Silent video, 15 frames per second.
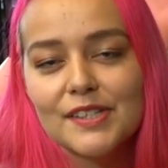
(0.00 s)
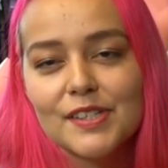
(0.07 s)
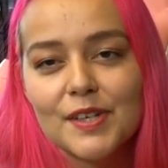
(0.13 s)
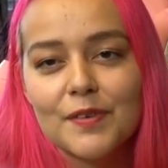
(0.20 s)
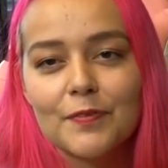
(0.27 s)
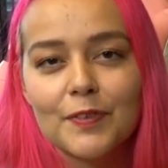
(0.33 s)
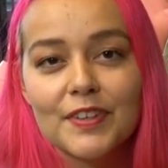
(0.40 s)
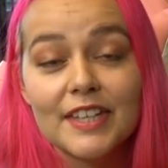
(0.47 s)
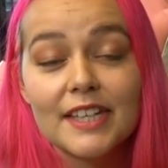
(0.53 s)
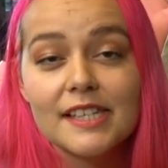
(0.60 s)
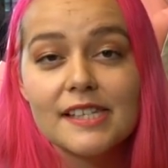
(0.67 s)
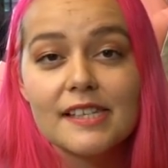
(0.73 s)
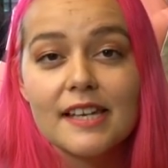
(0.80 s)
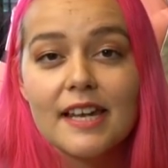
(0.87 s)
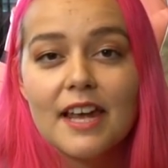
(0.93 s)
So for
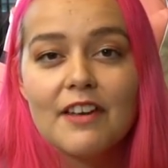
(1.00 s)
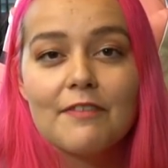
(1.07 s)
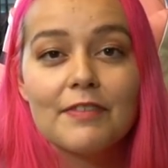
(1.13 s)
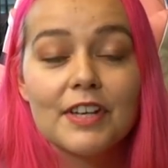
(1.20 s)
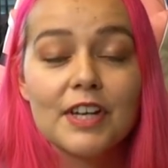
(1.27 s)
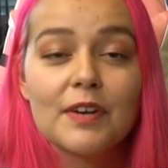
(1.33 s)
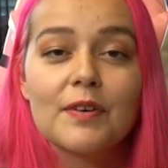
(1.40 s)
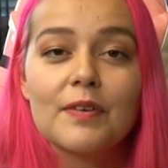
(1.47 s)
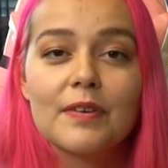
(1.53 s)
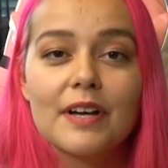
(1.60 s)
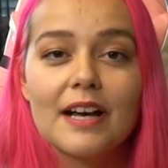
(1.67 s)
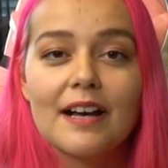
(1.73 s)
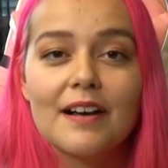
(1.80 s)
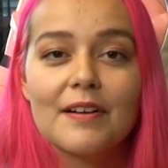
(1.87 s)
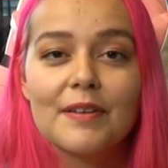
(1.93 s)
this video
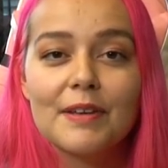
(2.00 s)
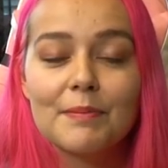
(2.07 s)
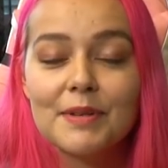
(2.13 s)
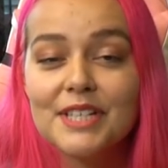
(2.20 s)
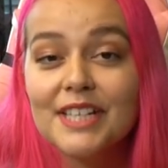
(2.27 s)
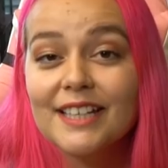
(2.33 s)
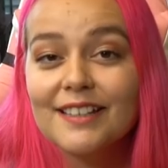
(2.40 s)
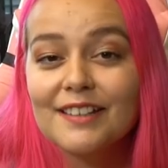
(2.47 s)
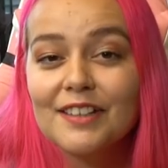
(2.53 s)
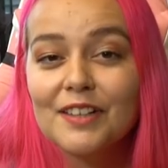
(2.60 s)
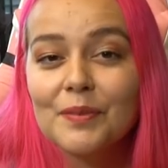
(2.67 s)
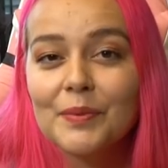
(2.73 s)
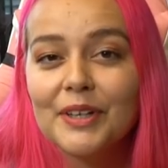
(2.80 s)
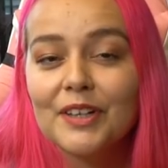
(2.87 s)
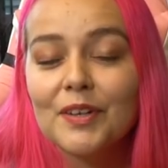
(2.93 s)
uh, in
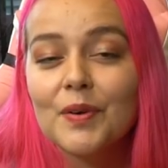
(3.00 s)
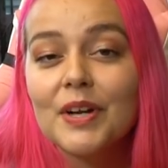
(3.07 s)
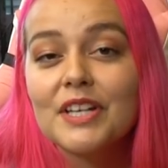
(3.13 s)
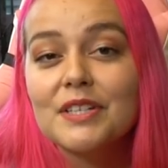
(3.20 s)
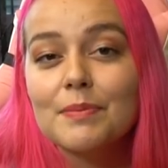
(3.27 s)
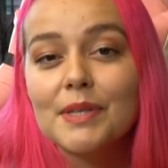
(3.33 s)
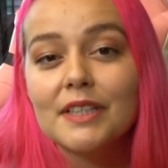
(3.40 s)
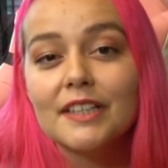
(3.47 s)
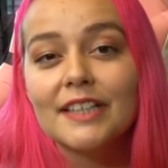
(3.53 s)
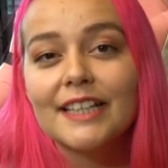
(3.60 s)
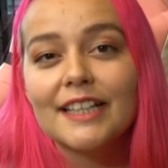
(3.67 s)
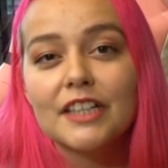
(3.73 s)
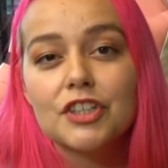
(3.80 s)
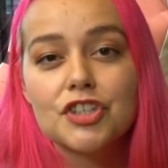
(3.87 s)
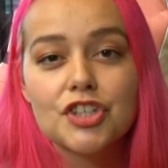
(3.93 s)
particular, we are going to be
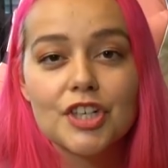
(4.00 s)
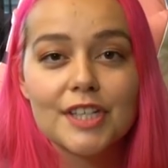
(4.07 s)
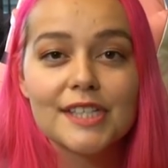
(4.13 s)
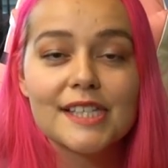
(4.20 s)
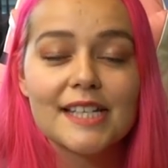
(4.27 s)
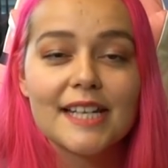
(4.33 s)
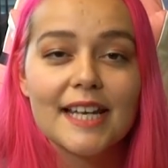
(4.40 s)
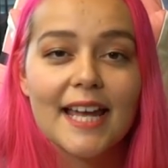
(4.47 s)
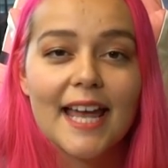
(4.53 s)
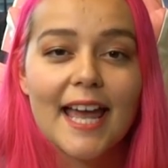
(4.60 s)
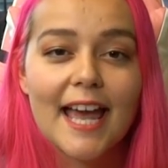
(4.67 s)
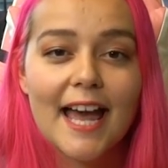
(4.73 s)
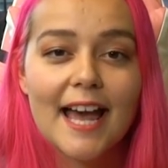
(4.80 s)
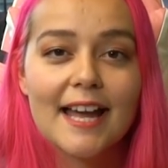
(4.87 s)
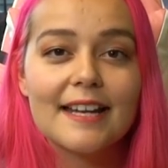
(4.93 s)
looking just
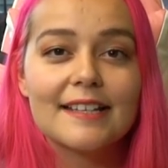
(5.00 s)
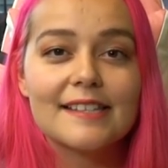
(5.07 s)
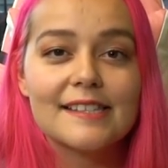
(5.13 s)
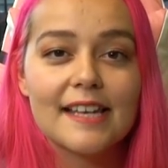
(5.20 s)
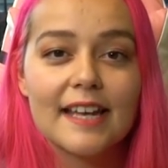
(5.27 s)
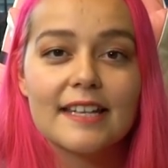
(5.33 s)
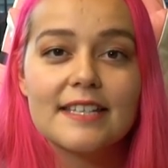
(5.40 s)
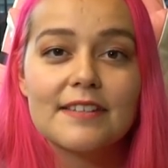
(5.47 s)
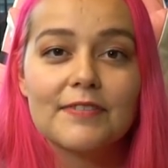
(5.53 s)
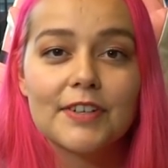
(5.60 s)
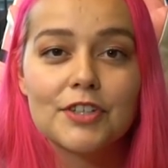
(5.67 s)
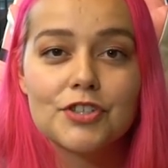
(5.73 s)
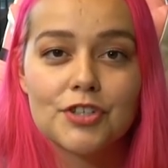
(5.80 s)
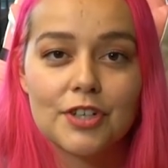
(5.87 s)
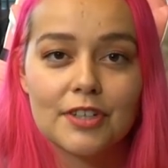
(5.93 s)
at
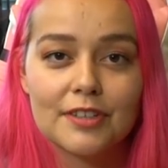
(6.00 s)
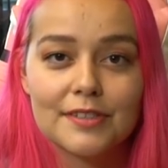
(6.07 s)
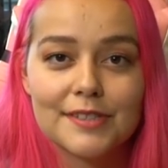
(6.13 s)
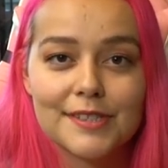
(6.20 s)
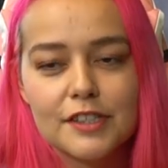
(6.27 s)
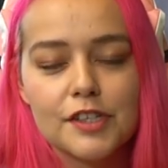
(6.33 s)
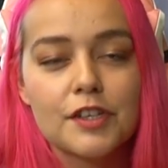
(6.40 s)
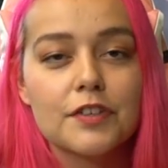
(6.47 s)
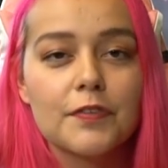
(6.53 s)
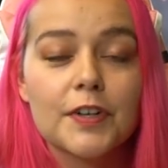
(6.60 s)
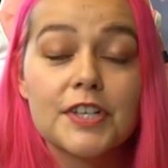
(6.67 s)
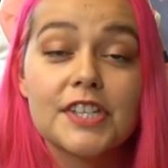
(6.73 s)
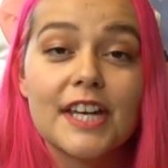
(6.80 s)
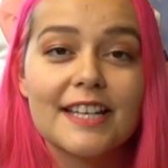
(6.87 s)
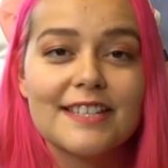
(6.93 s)
scientific journals. So the
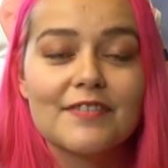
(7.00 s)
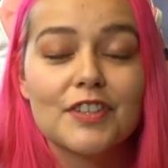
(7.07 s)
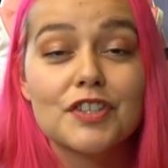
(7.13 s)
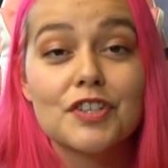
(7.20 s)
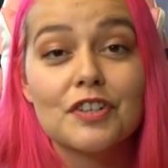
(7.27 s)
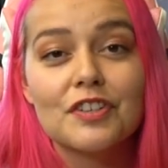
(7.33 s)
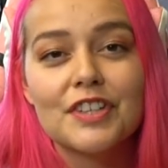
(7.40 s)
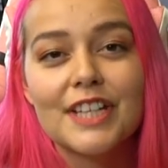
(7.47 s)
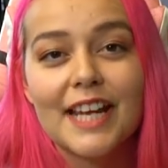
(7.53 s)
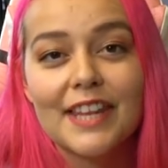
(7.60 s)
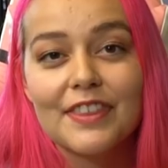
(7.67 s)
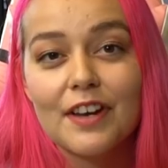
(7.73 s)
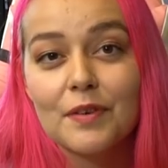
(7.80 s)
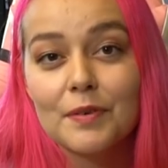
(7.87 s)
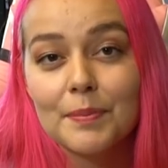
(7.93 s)
first scientific journal that I
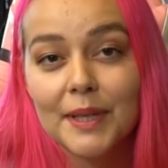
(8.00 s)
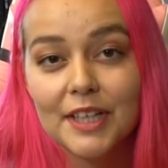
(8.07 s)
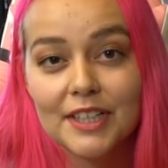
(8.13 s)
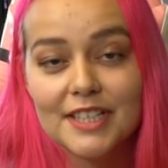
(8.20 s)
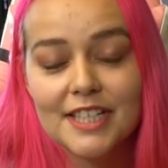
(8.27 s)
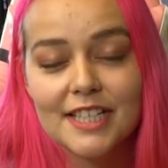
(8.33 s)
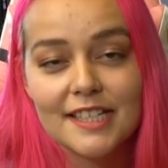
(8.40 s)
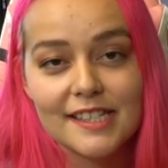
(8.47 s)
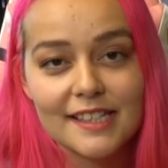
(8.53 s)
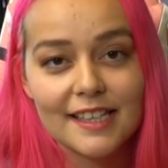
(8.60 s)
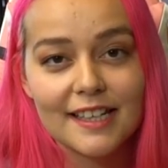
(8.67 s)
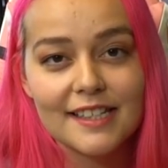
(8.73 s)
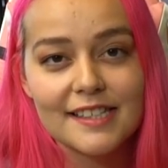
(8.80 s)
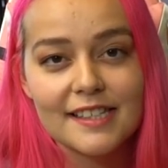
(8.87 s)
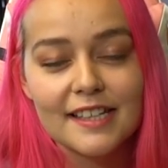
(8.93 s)
thought would be good to
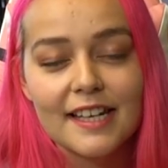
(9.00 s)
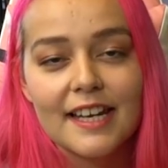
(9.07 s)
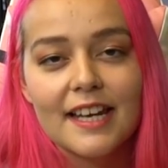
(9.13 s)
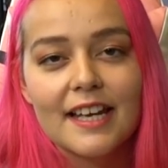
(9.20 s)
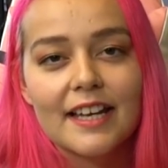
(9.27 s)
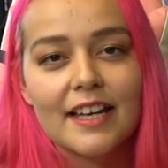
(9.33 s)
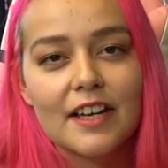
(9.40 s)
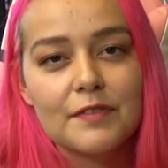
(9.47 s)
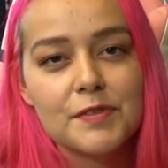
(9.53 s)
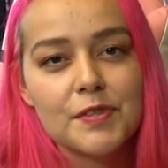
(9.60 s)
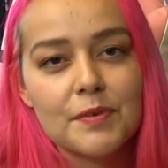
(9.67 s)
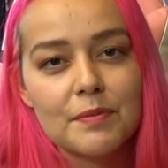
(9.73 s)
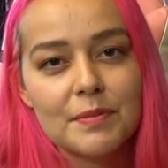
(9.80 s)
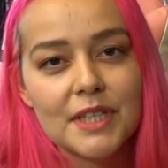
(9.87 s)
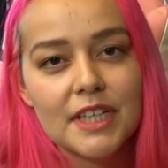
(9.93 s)
discuss comes
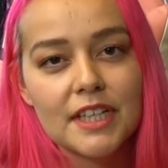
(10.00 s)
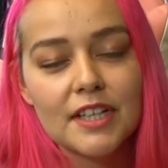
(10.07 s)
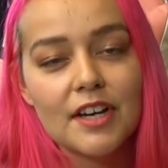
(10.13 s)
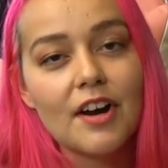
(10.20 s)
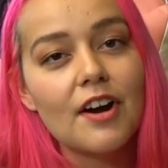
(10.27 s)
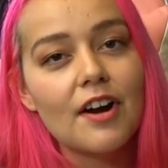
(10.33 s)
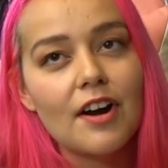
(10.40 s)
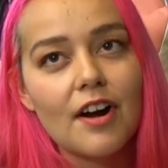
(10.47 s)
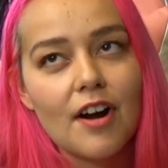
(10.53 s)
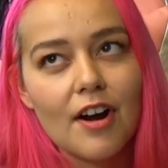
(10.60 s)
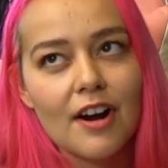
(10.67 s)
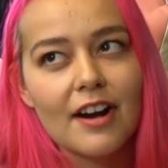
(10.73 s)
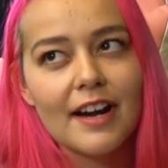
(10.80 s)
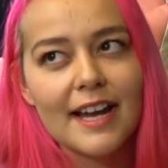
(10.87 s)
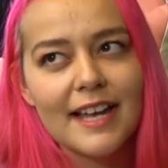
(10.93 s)
from the
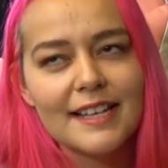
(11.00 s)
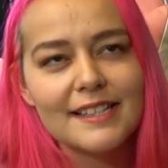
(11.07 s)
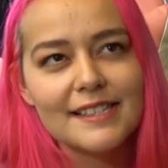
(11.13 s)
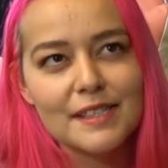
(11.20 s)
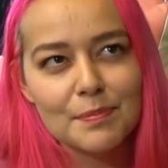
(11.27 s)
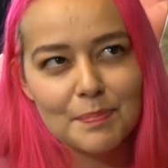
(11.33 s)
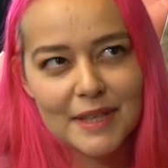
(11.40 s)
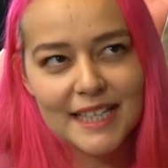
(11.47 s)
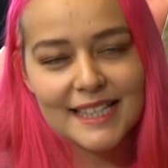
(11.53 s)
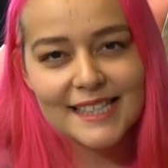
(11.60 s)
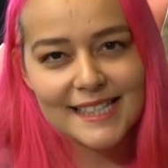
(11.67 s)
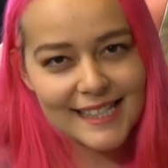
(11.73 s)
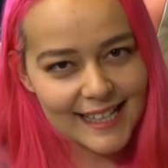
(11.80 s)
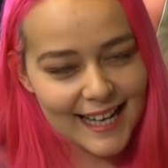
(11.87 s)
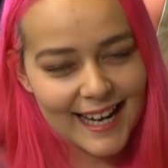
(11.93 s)

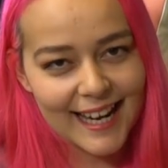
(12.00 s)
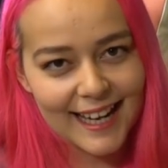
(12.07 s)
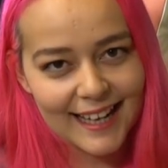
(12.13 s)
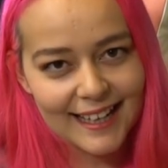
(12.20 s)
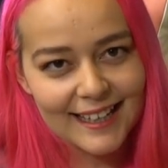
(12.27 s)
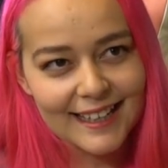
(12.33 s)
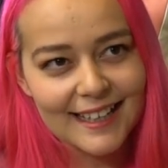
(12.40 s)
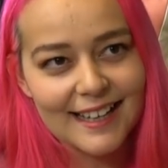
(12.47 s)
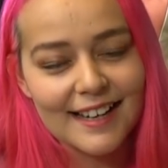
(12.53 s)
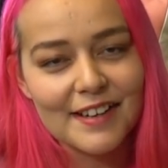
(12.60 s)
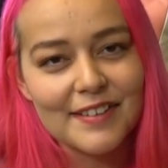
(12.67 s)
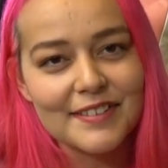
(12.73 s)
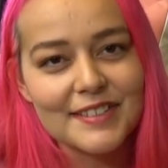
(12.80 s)
RSPCA uh,